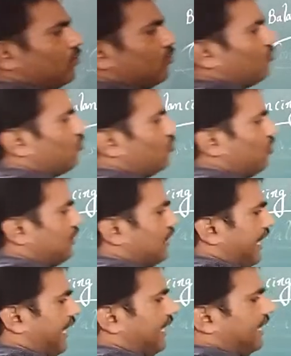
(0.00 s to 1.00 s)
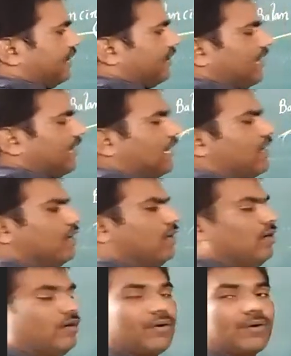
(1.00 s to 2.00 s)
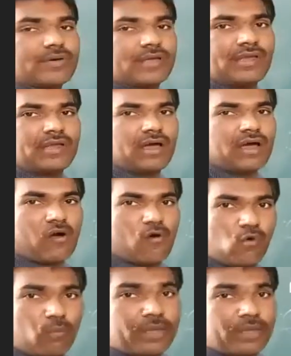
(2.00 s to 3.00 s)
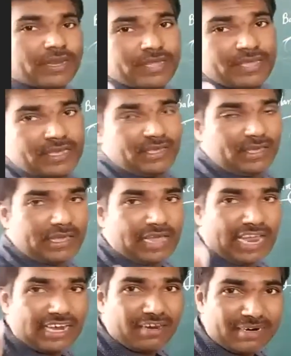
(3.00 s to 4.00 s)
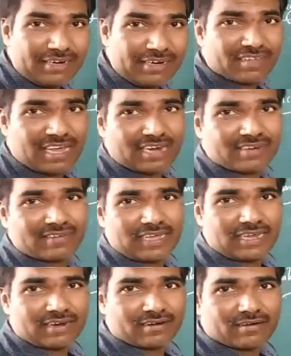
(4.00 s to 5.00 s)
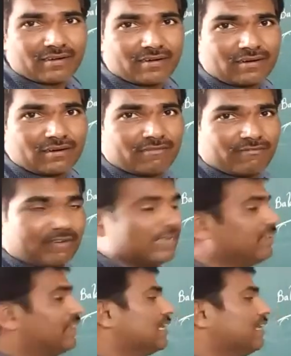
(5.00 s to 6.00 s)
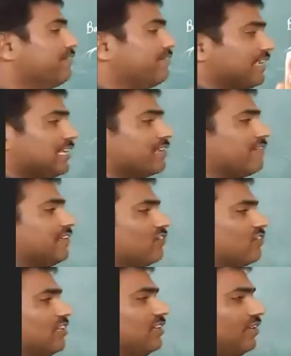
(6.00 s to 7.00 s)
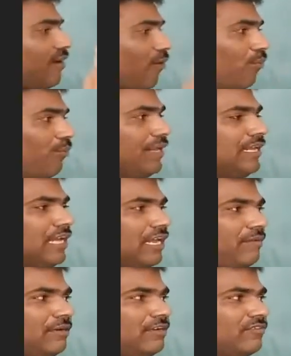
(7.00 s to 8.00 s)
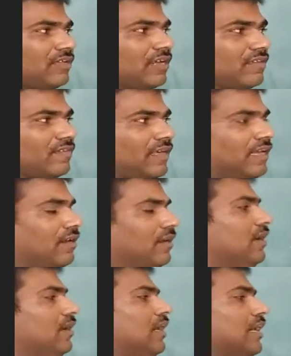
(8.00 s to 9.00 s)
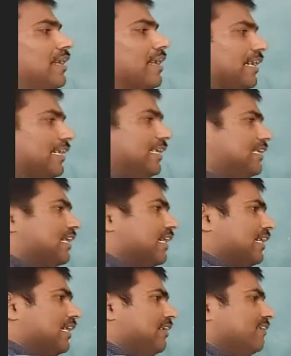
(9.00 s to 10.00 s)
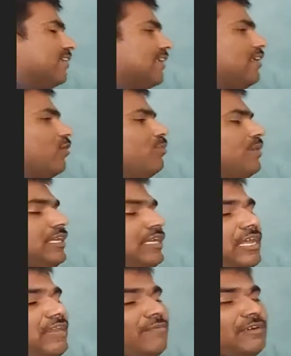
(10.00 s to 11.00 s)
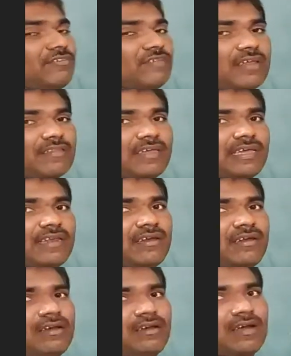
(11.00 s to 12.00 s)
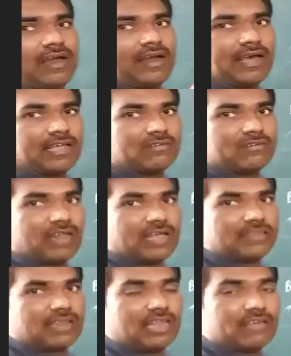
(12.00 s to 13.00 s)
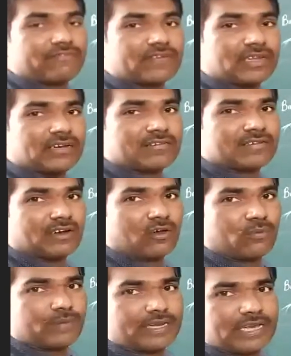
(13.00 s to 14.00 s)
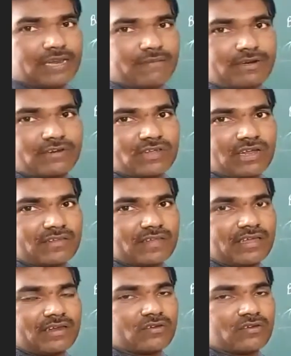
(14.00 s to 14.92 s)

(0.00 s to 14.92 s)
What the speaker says: to should take here. Okay, now how many elements are there when the given equation? How many elements are there? And right hand side, how many elements are there? And as well as the left hand side, how many elements are there?